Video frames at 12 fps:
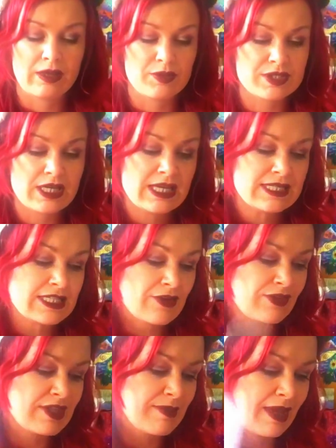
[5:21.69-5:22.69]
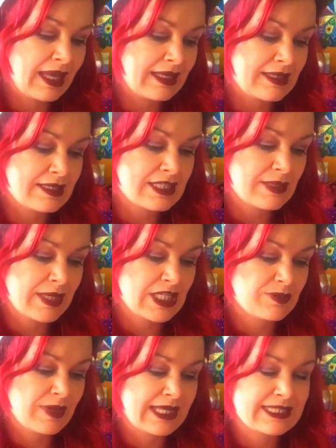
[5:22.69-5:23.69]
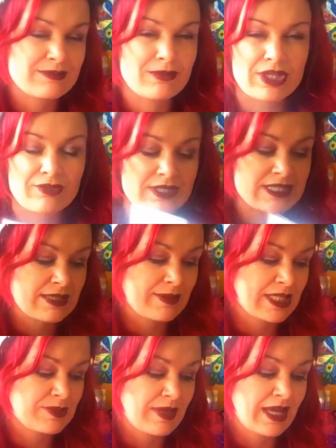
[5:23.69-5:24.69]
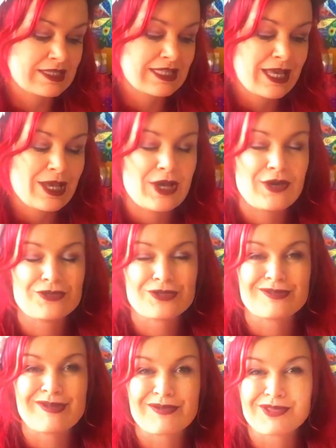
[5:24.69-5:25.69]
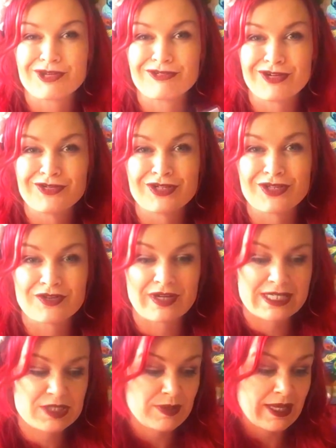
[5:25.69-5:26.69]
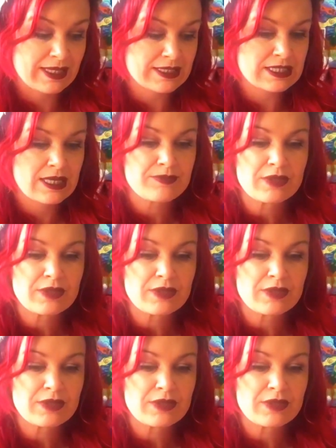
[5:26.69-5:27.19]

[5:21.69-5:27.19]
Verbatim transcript: I was definitely the maiden in some aspects, and mother in some aspects, and maybe the crone in other aspects.